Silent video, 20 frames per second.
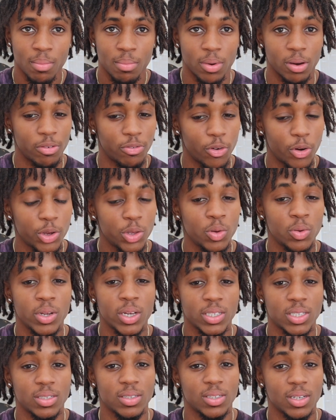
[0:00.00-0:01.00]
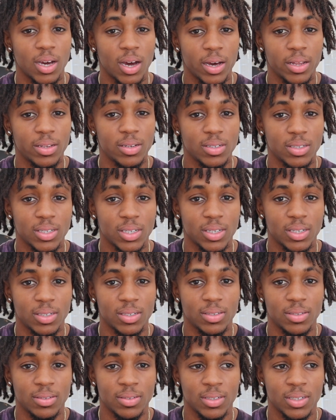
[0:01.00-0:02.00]
before you listen to others
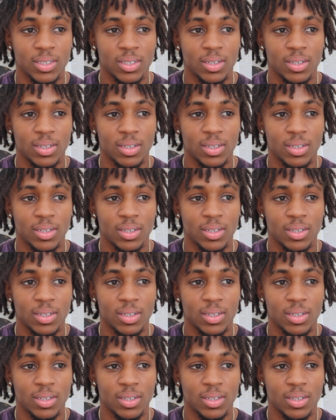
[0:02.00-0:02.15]
and